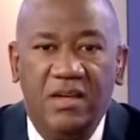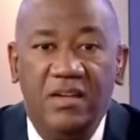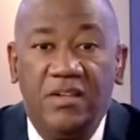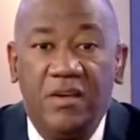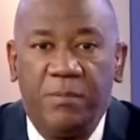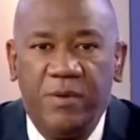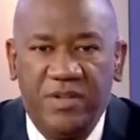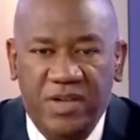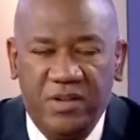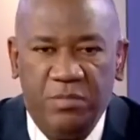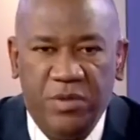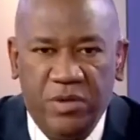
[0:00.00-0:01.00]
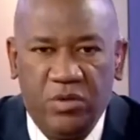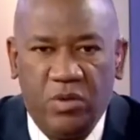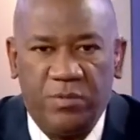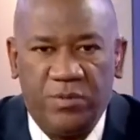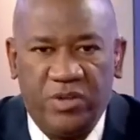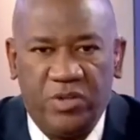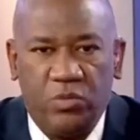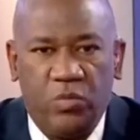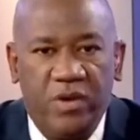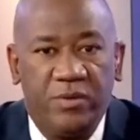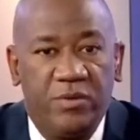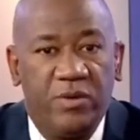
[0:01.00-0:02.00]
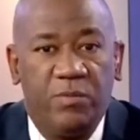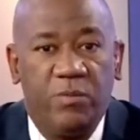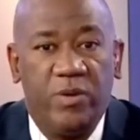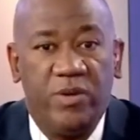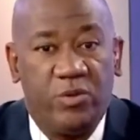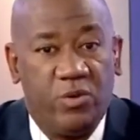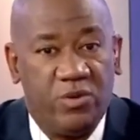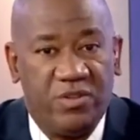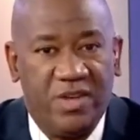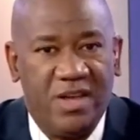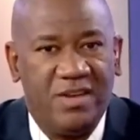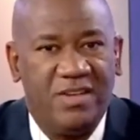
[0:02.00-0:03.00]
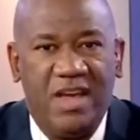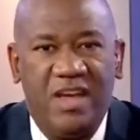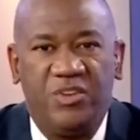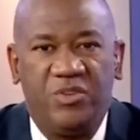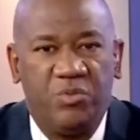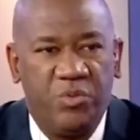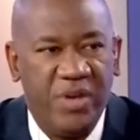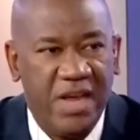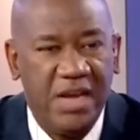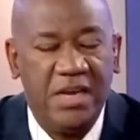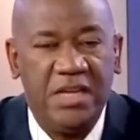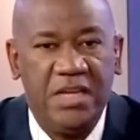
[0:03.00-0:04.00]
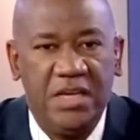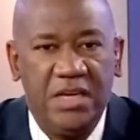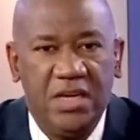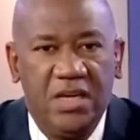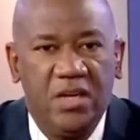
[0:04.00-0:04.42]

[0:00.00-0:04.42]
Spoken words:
interpreted meaning of section 134 is concerned, there is really